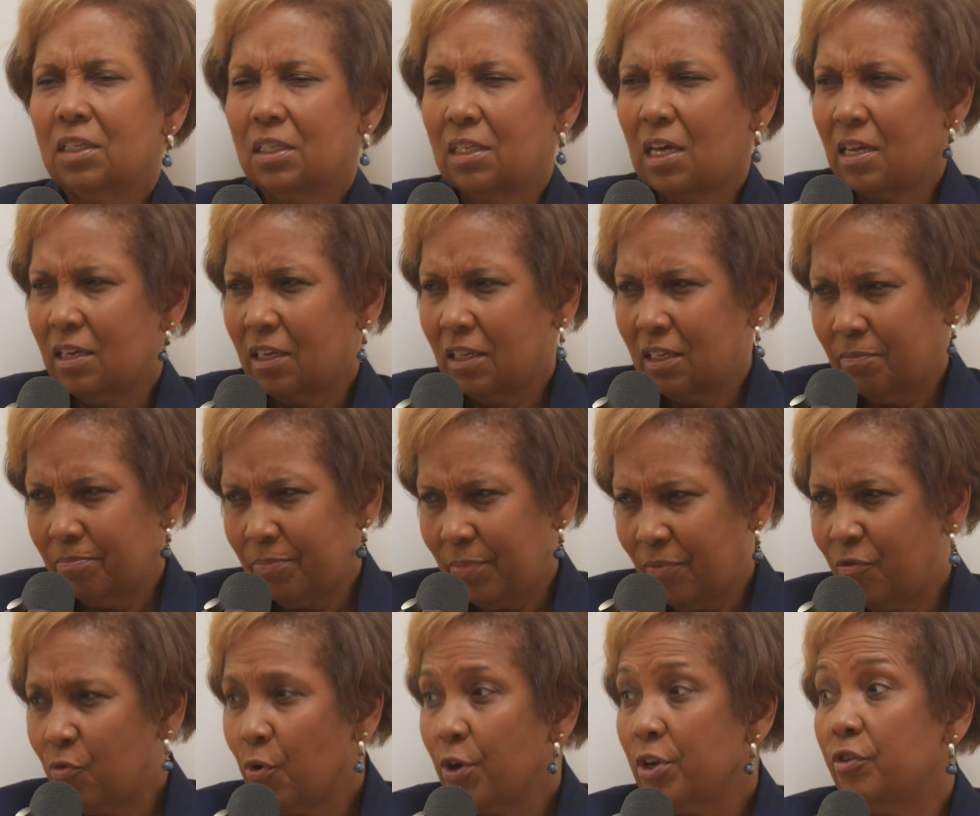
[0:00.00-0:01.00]
to kind of
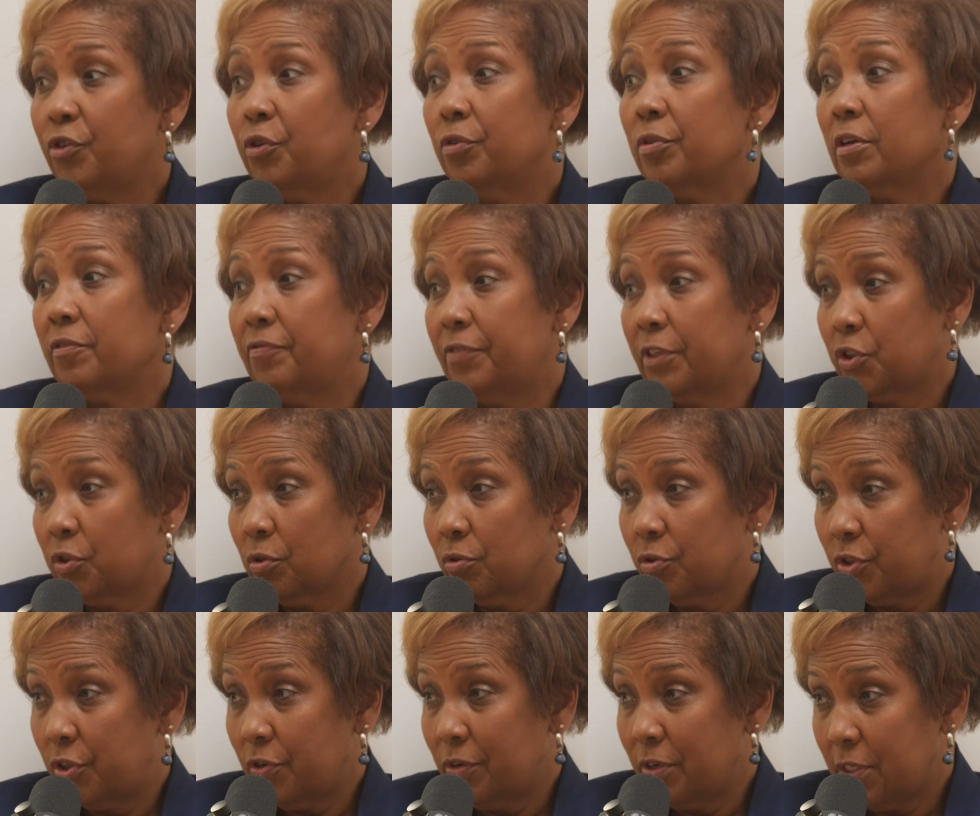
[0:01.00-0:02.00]
before you do the official
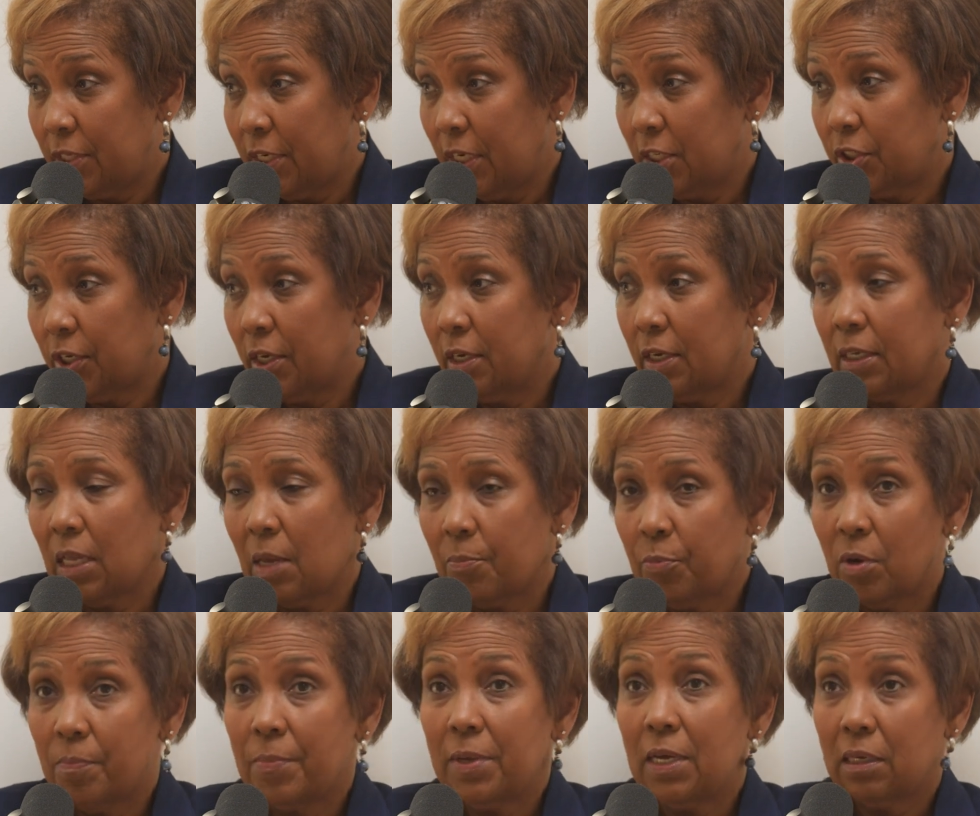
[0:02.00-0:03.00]
student teaching. And they
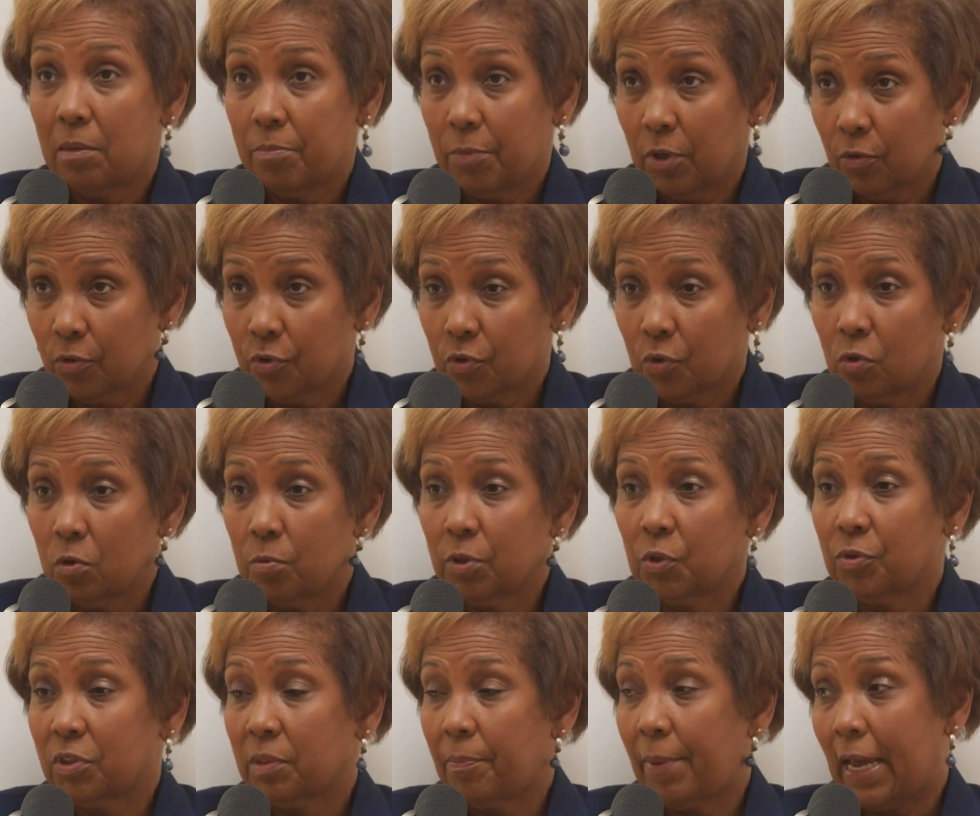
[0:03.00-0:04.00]
put me in a middle school, which
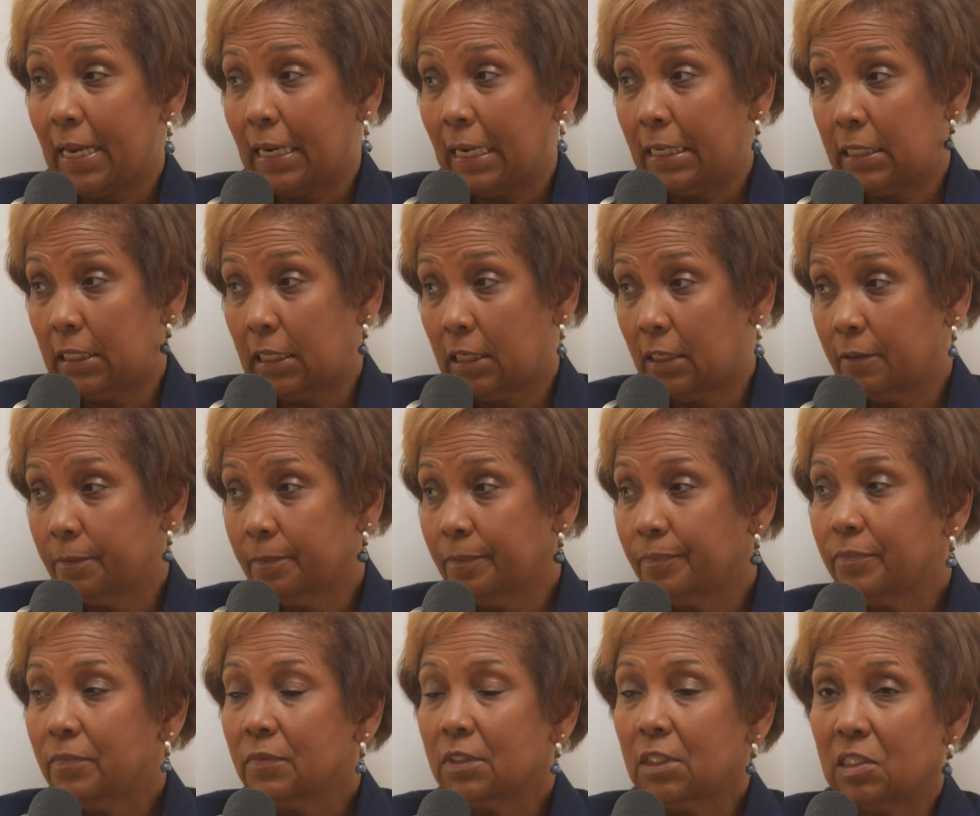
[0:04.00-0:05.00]
was a bad idea
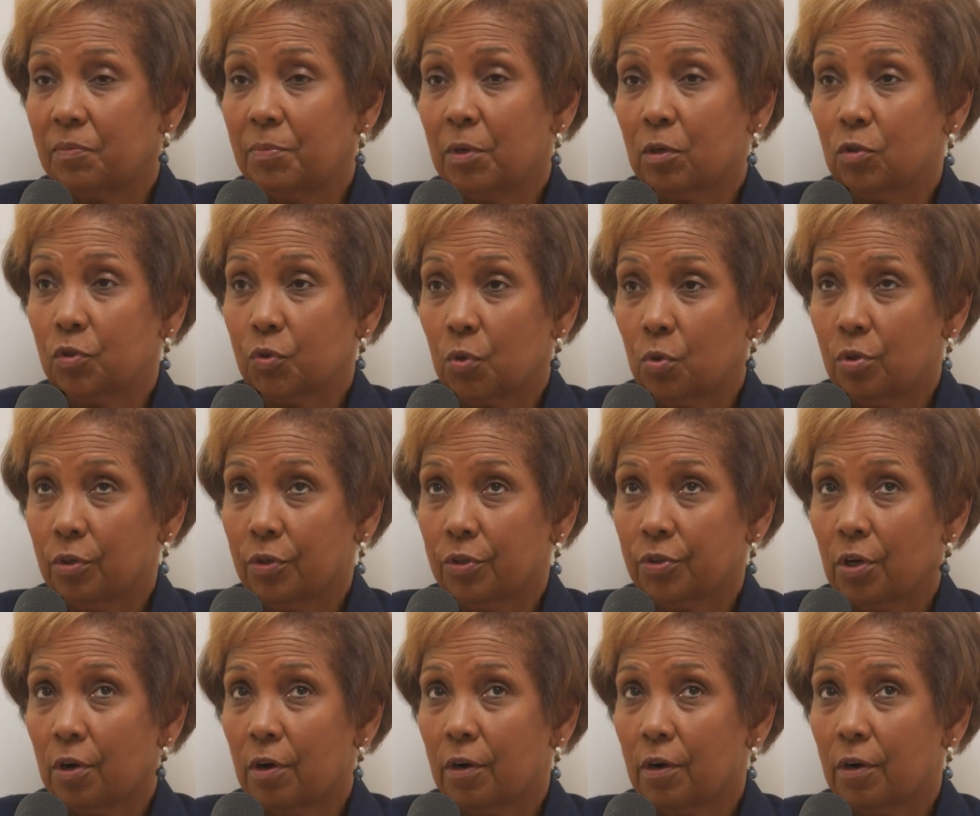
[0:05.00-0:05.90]
because middle schoolers